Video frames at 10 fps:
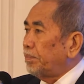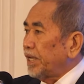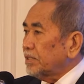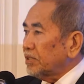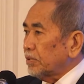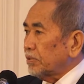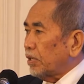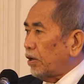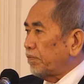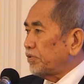Based
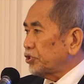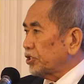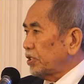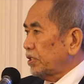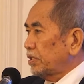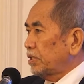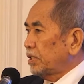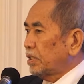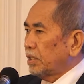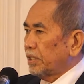on official
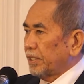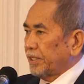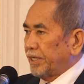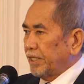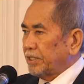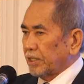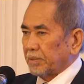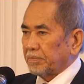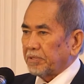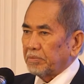
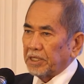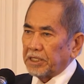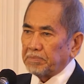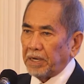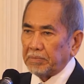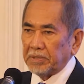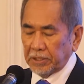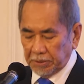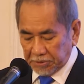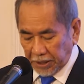data from the
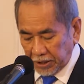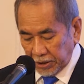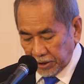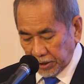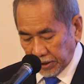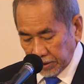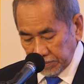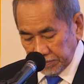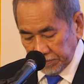Department of Statistics,